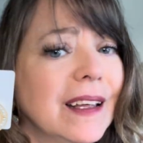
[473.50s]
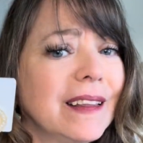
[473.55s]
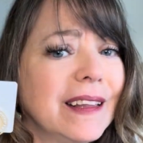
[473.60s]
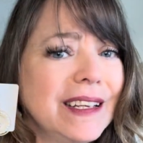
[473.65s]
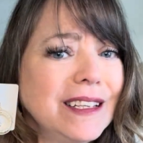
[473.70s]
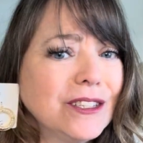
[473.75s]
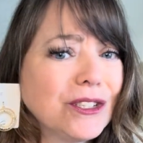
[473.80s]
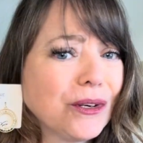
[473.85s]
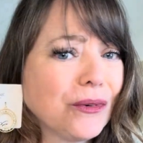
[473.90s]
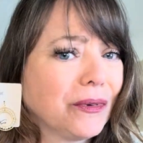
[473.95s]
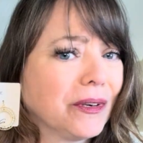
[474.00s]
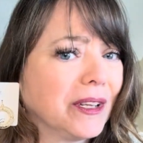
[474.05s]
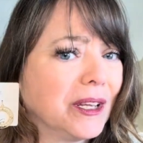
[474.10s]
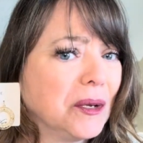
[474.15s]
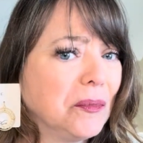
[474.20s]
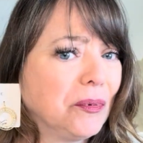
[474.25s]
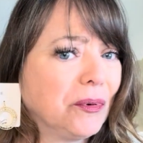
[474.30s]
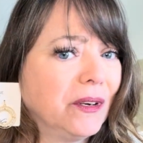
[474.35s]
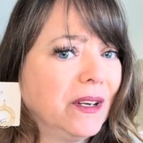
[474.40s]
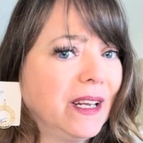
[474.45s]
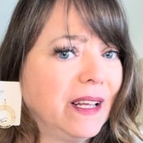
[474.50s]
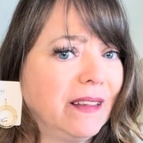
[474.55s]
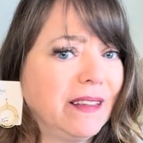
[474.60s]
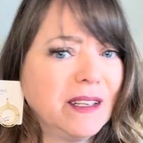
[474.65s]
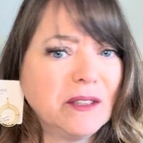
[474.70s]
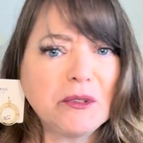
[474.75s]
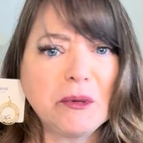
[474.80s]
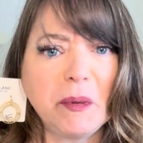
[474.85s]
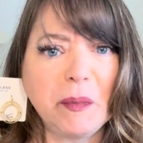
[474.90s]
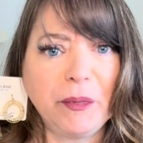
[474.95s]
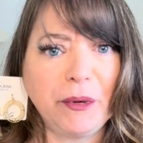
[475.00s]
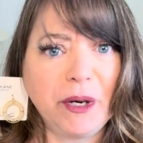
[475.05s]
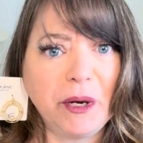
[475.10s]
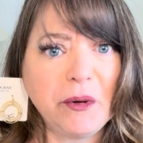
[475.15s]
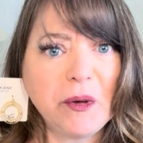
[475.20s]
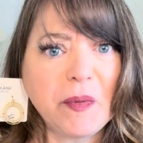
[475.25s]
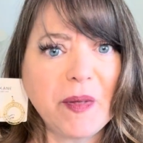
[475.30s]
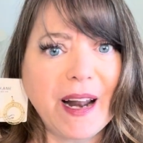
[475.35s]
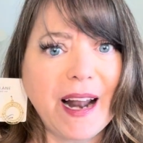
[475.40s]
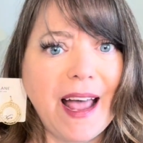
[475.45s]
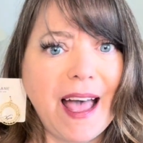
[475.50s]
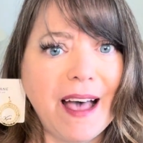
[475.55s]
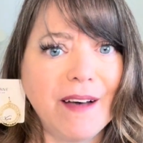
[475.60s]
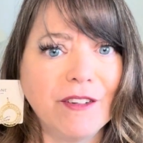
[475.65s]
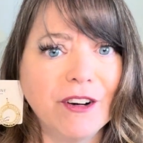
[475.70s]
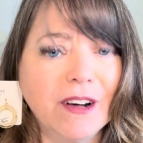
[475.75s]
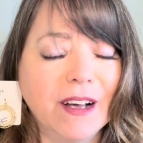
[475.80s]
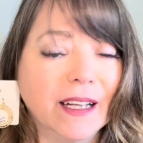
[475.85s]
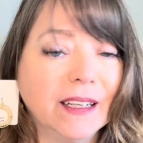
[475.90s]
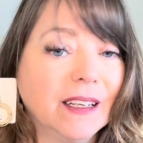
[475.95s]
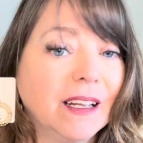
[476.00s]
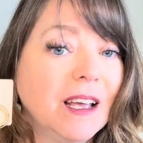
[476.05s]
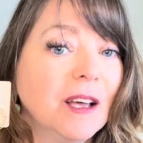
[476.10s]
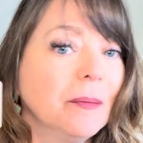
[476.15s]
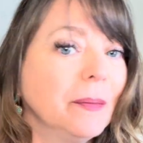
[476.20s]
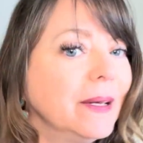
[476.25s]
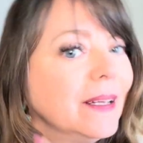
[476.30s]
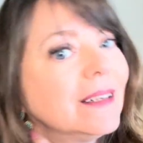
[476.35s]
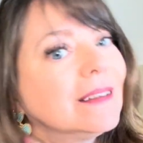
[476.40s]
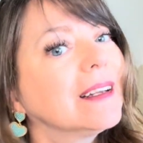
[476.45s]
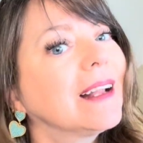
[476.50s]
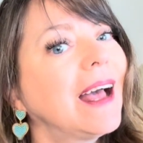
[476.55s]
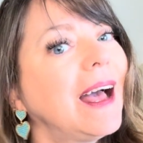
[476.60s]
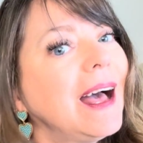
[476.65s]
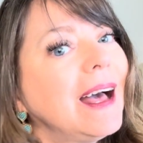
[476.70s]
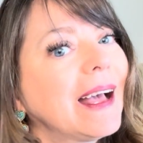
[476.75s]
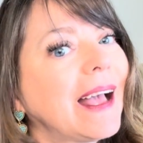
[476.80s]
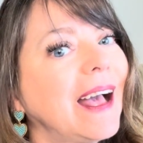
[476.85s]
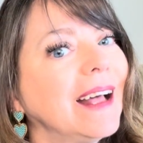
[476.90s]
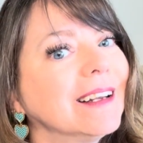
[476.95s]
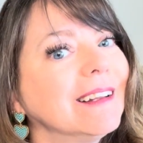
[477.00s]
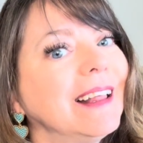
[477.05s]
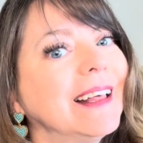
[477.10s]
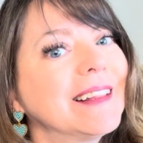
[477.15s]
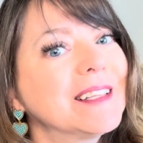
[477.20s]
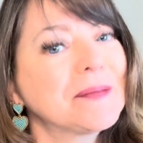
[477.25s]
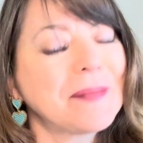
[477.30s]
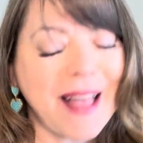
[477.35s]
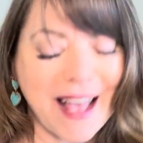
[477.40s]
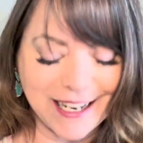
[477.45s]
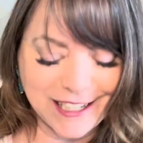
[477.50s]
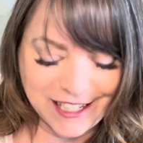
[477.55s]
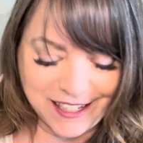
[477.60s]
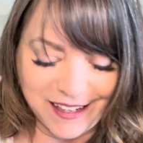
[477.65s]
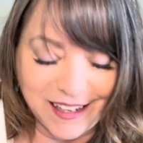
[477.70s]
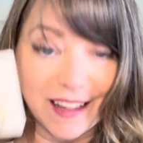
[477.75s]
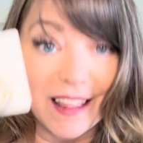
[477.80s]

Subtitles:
These are really pretty. These would be pretty with what I have on, but I kind of like the splash.